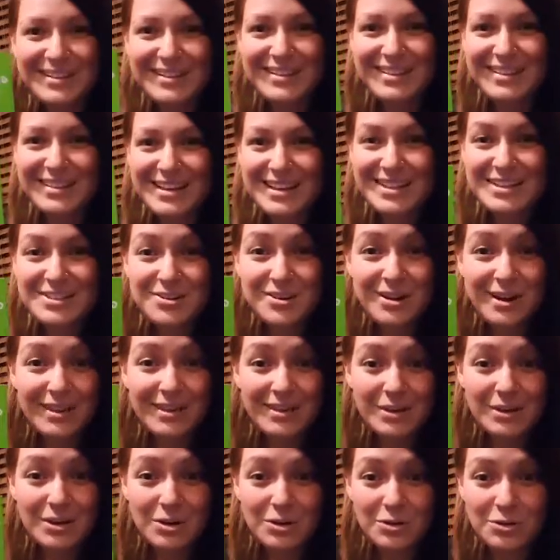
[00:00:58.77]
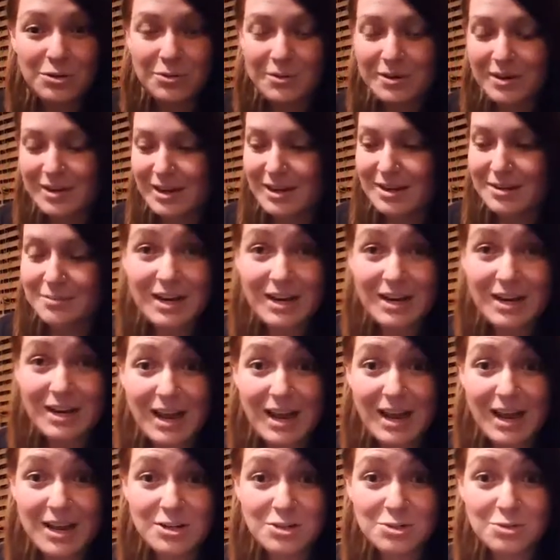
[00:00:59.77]
these are on the go. You can get them in an
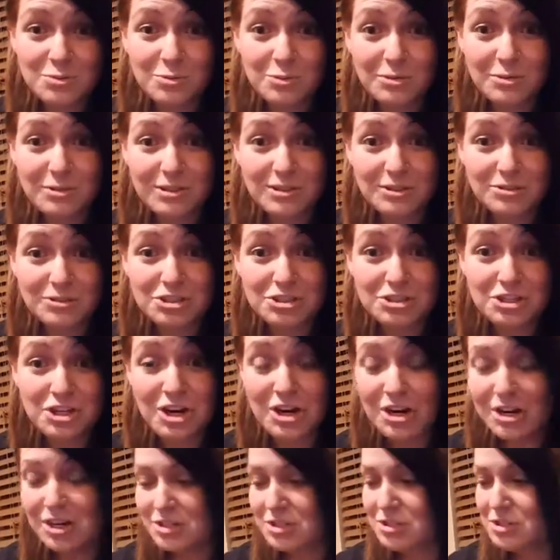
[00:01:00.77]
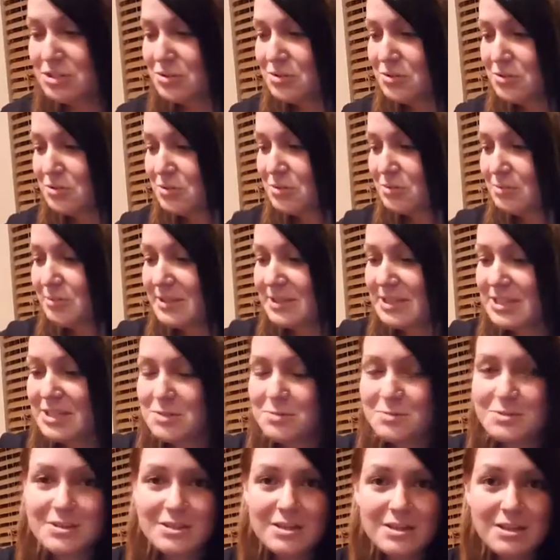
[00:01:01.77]
actual little jar too, but
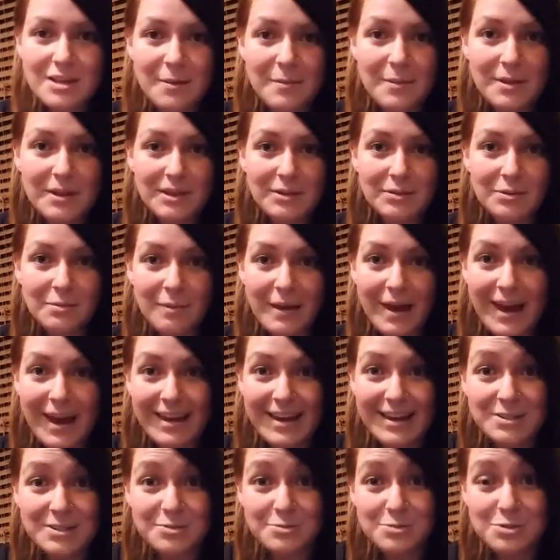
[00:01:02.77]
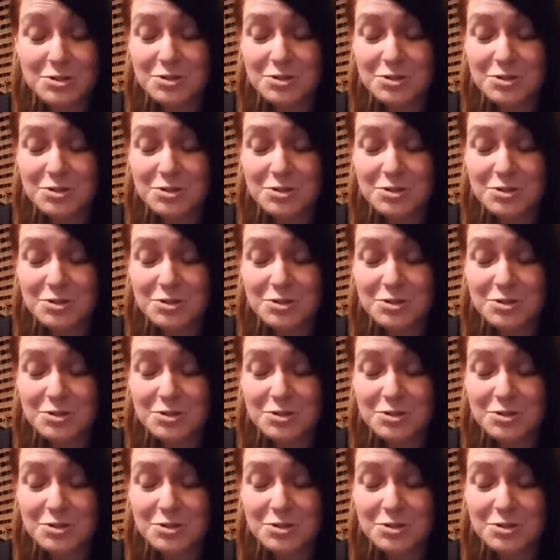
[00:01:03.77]
these ones come in little packets, which